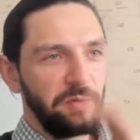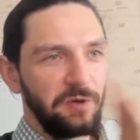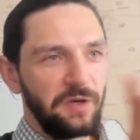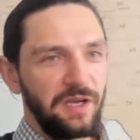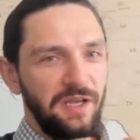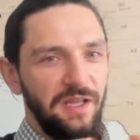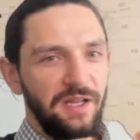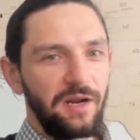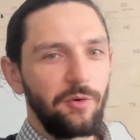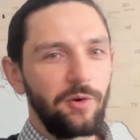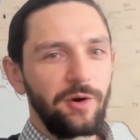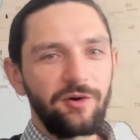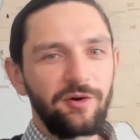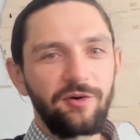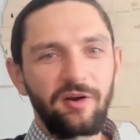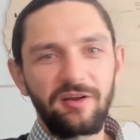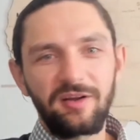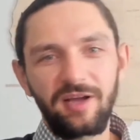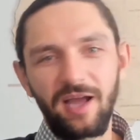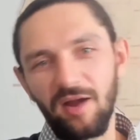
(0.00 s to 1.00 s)
at
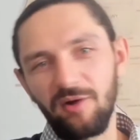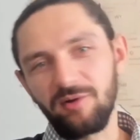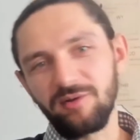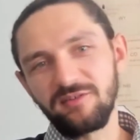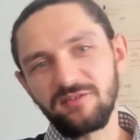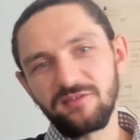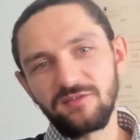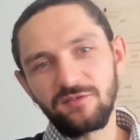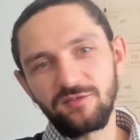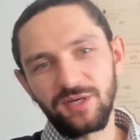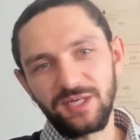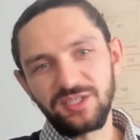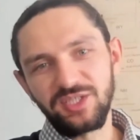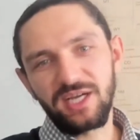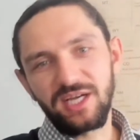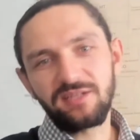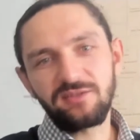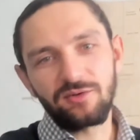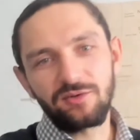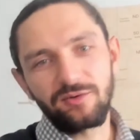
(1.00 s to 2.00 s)
our current
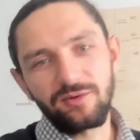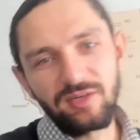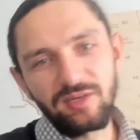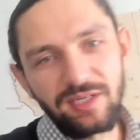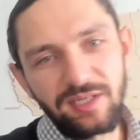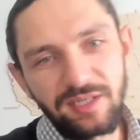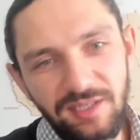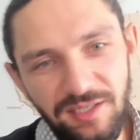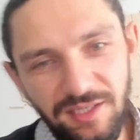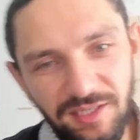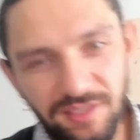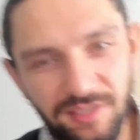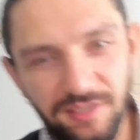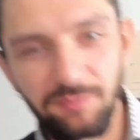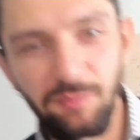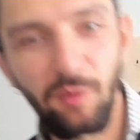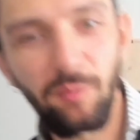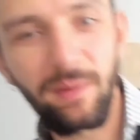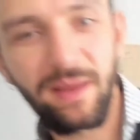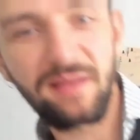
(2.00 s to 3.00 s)
trajectory,
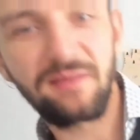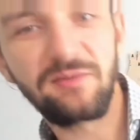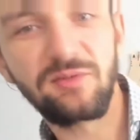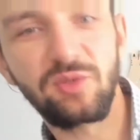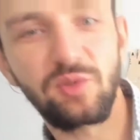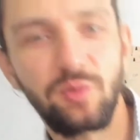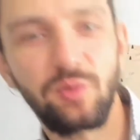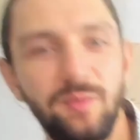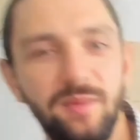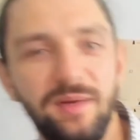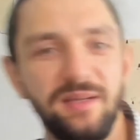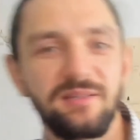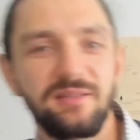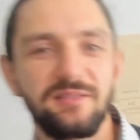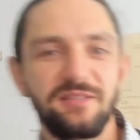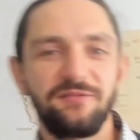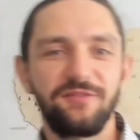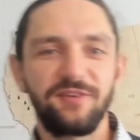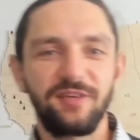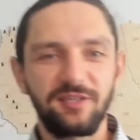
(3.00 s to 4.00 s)
momentum,
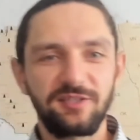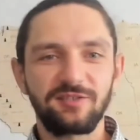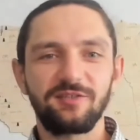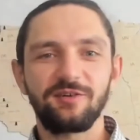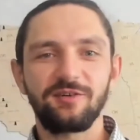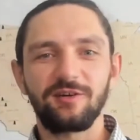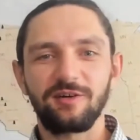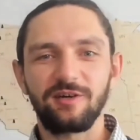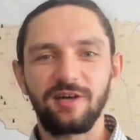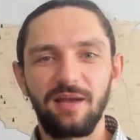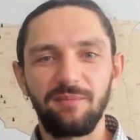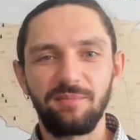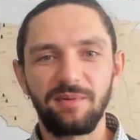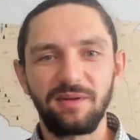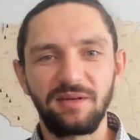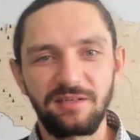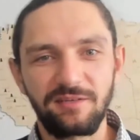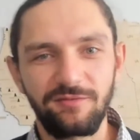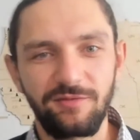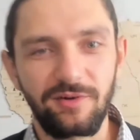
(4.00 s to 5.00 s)
and the things that are
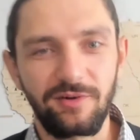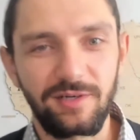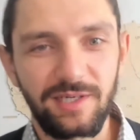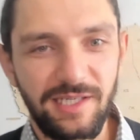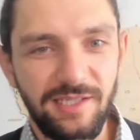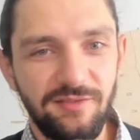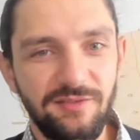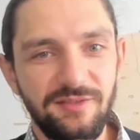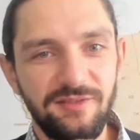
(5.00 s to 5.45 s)
happening for us